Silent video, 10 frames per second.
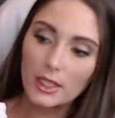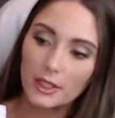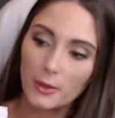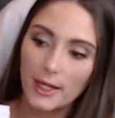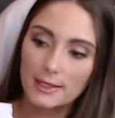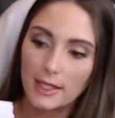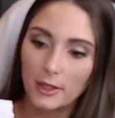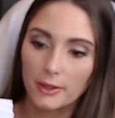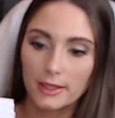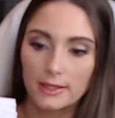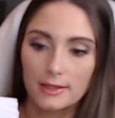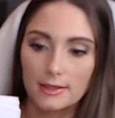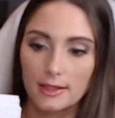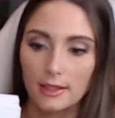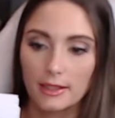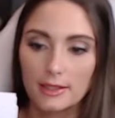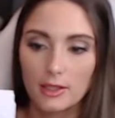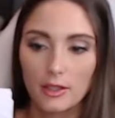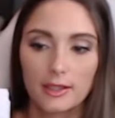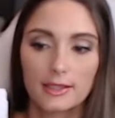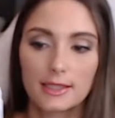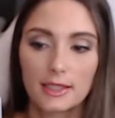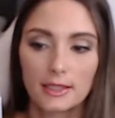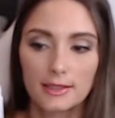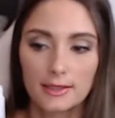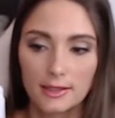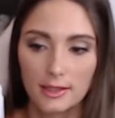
"You ask how he is. He's all these things."